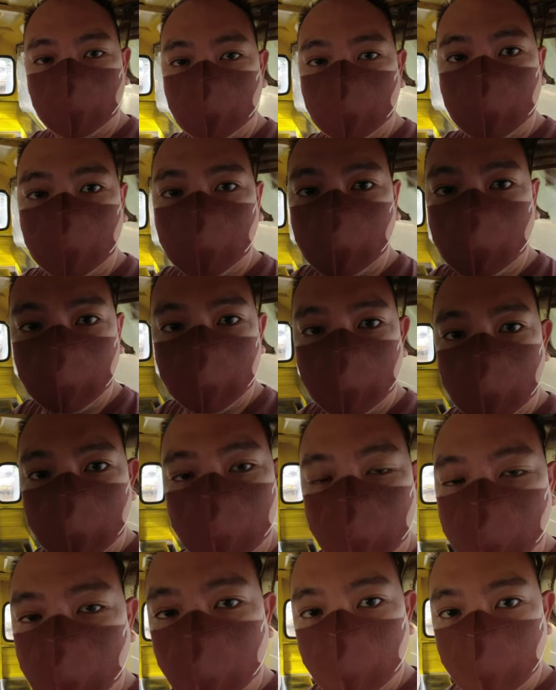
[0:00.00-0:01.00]
ask for
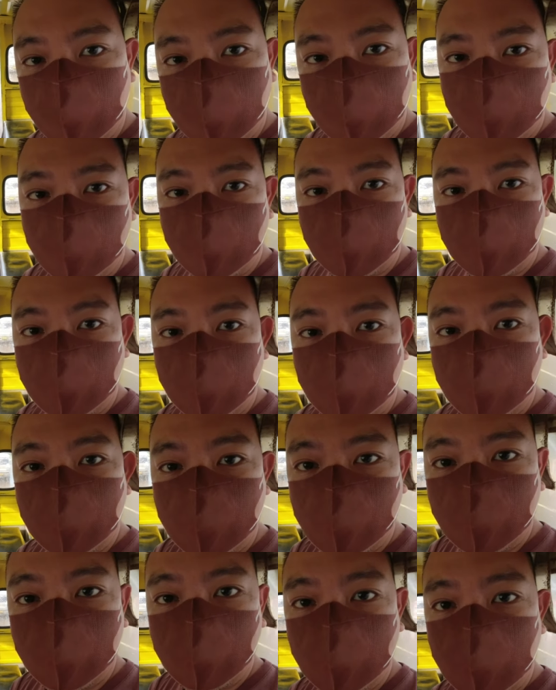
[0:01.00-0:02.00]
airport or hotel
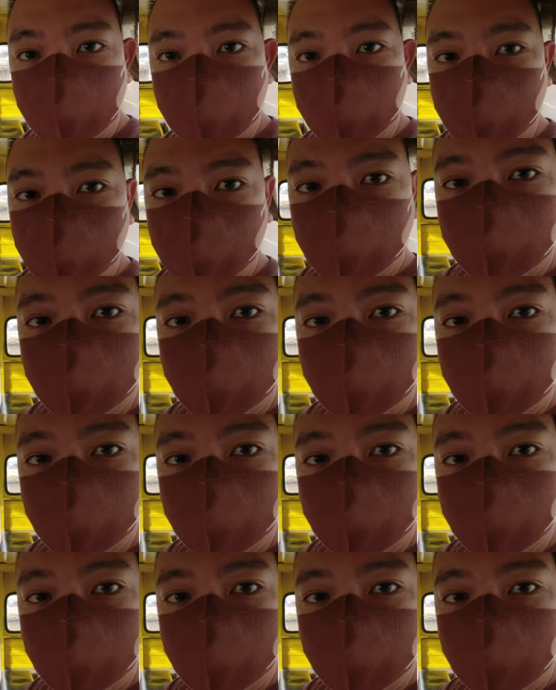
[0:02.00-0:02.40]
pickup for an